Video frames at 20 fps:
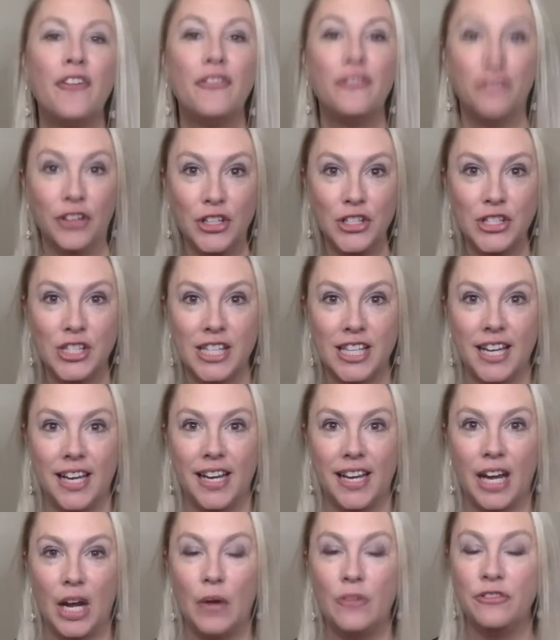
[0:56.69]
First
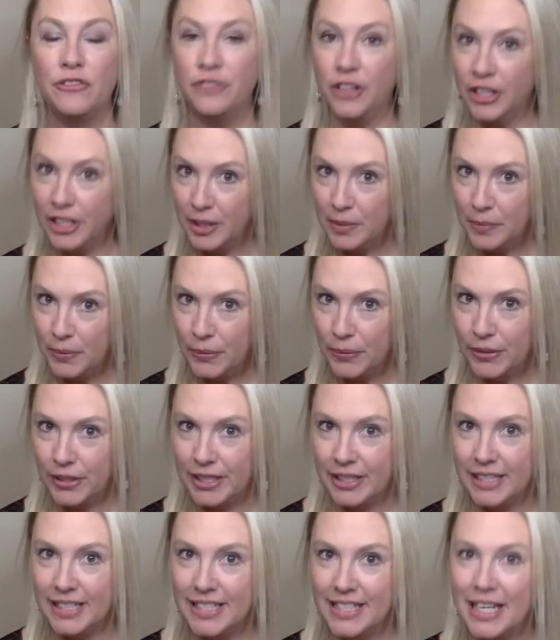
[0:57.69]
thing, very
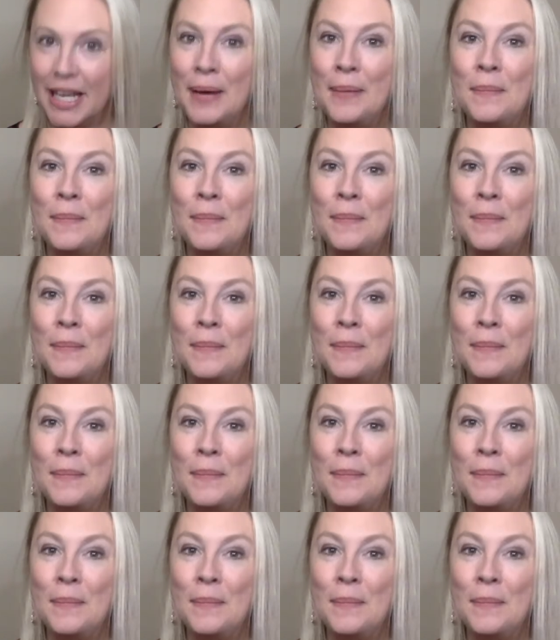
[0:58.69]
important,